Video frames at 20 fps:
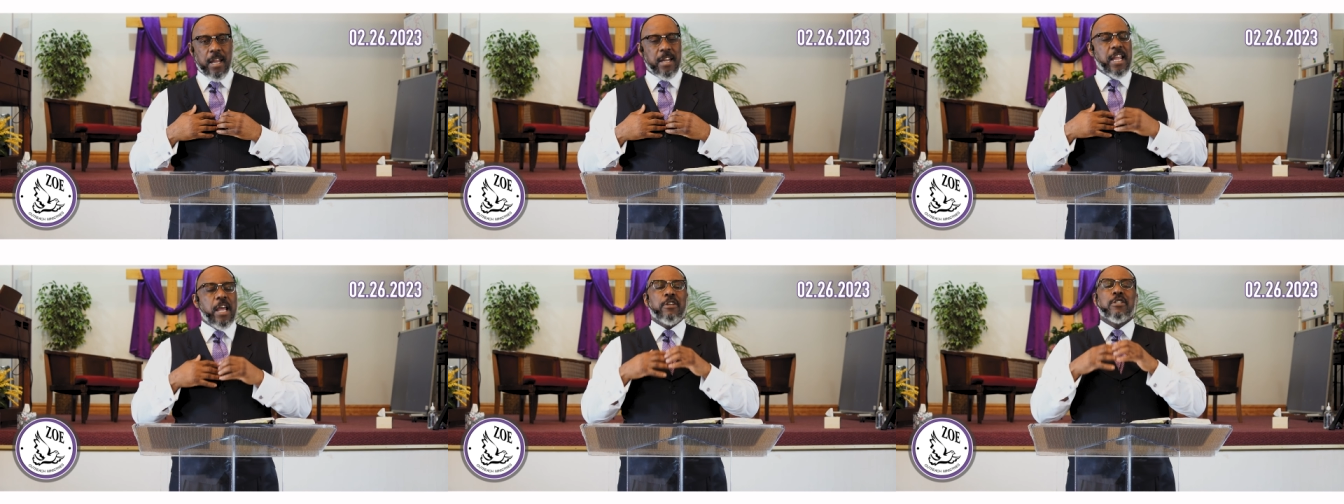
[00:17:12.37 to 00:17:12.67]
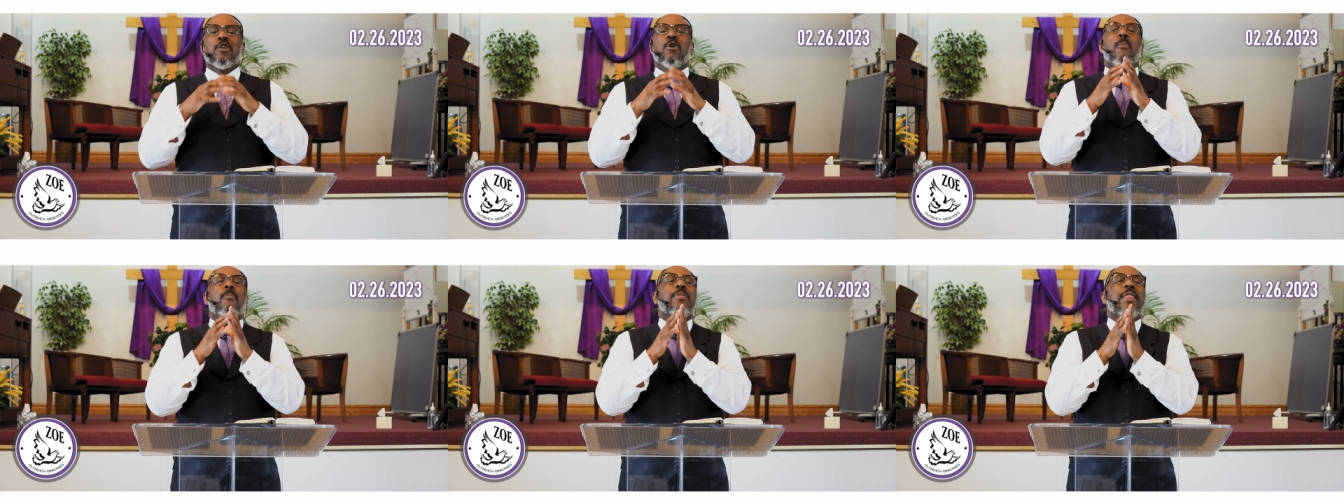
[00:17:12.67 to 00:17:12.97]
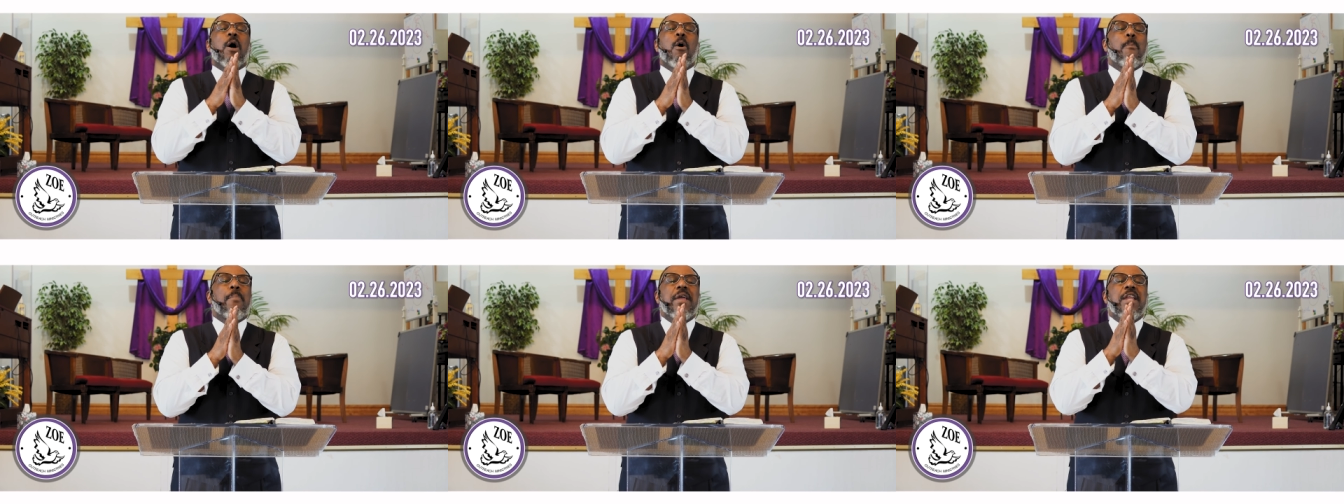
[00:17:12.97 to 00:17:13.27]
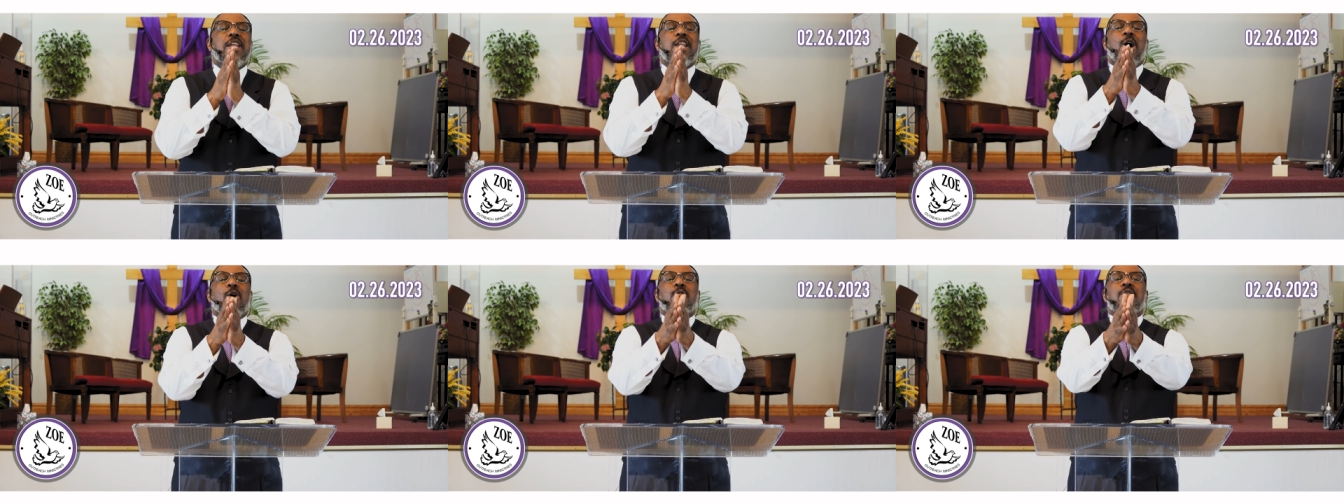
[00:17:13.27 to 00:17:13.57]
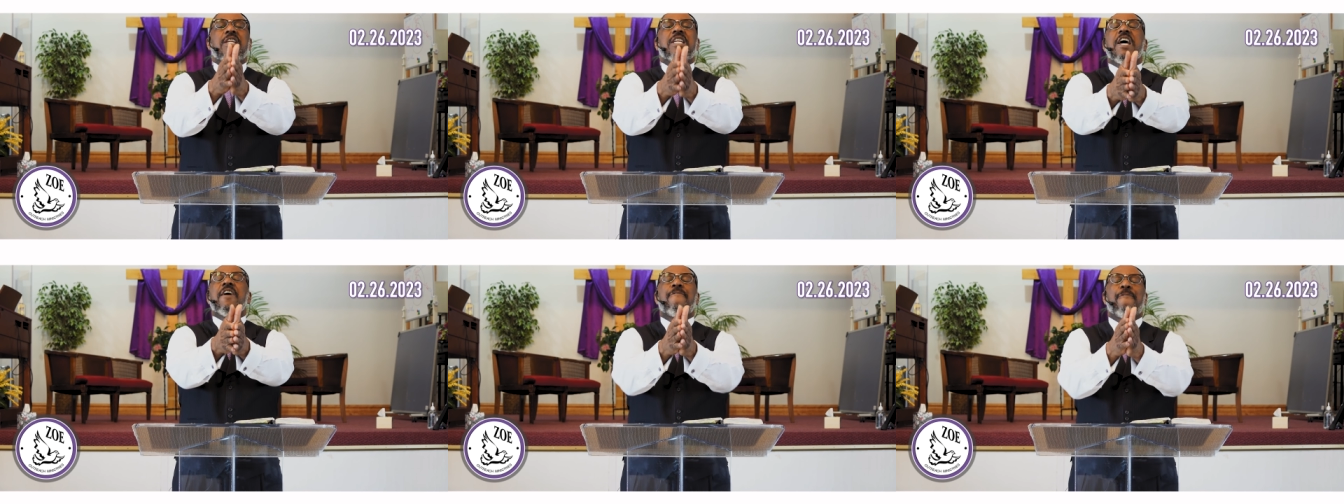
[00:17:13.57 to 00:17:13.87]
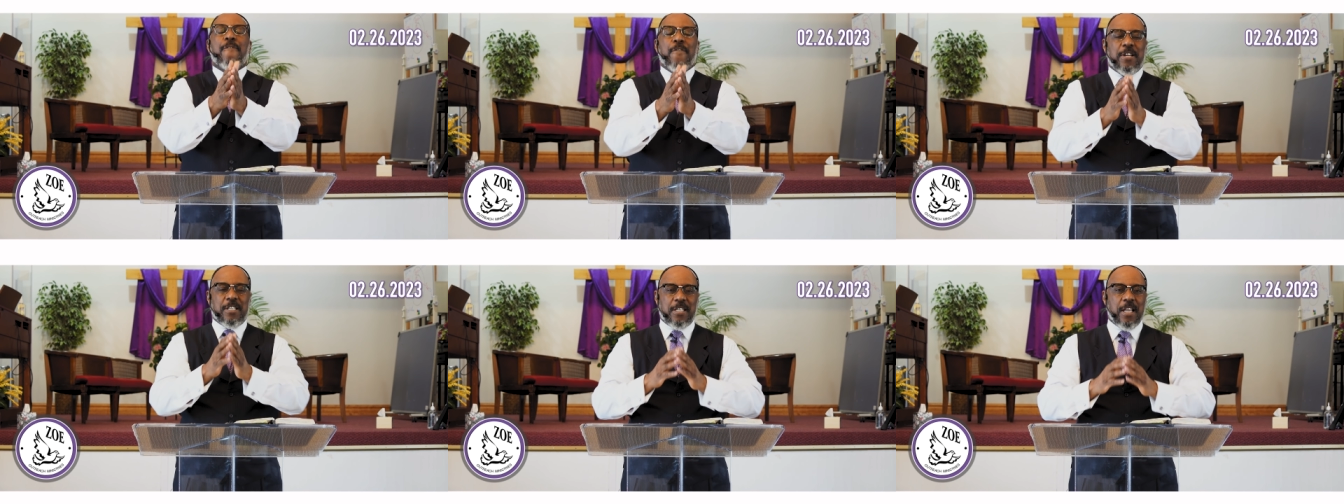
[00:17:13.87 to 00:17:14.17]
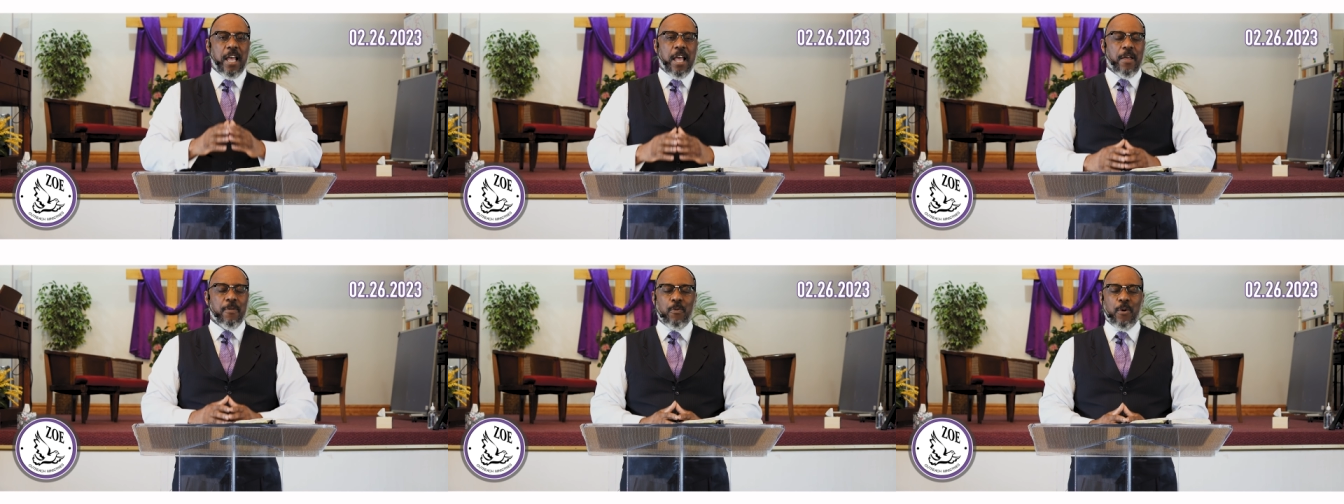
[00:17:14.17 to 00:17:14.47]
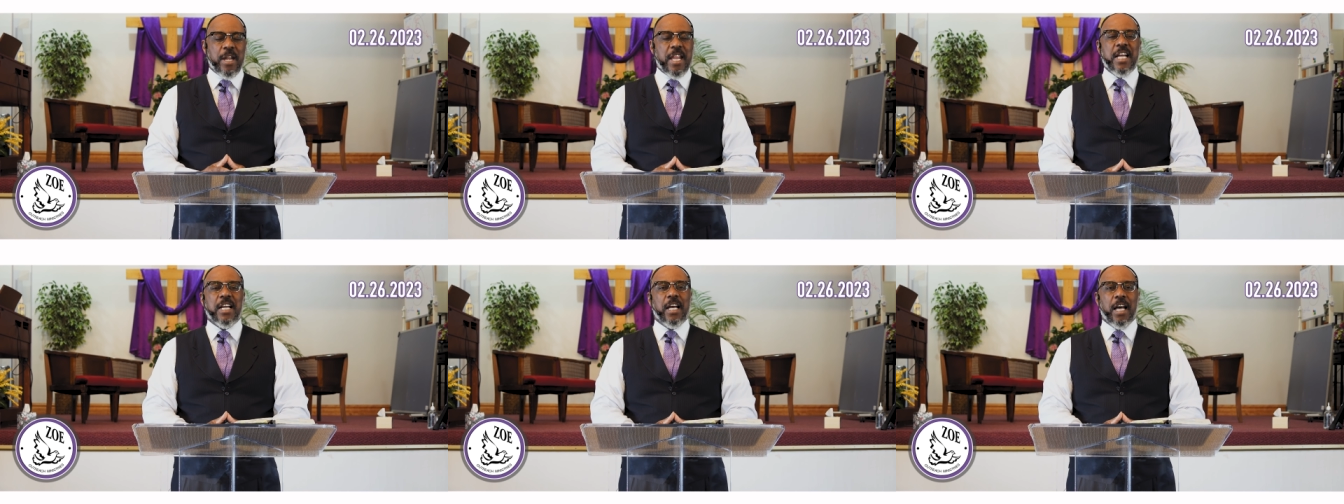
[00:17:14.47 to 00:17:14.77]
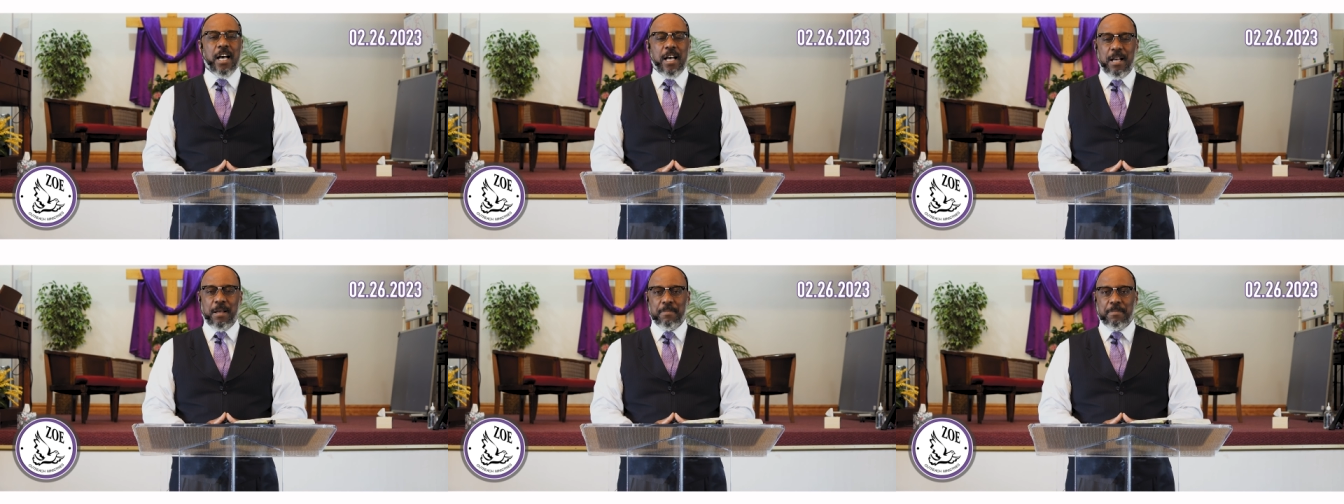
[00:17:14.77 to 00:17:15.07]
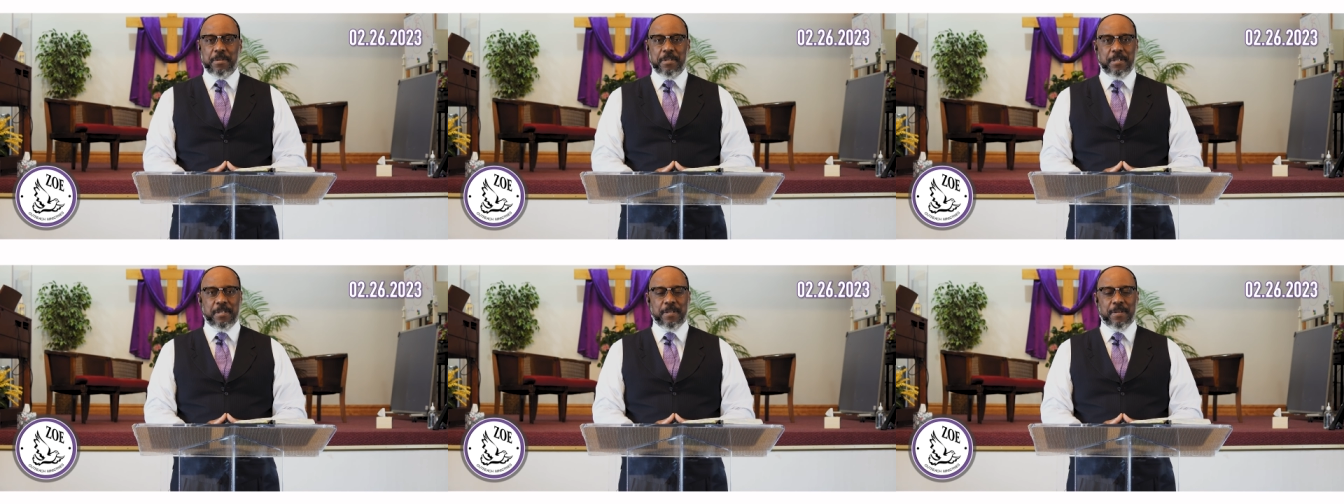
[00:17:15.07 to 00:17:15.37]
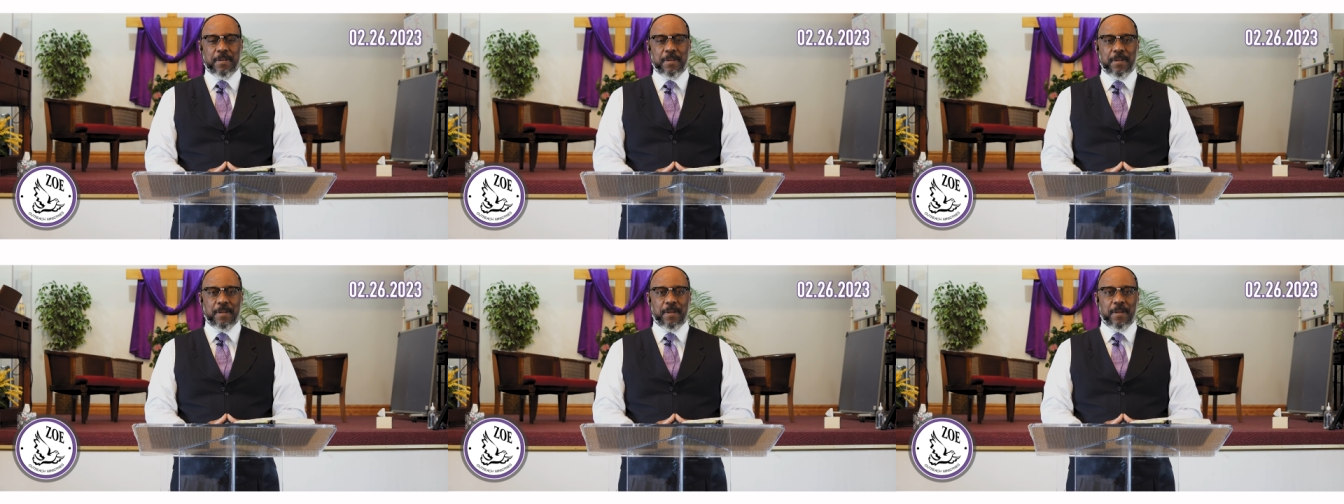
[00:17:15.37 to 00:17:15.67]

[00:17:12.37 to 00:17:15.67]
There's there'll be no difference when he comes.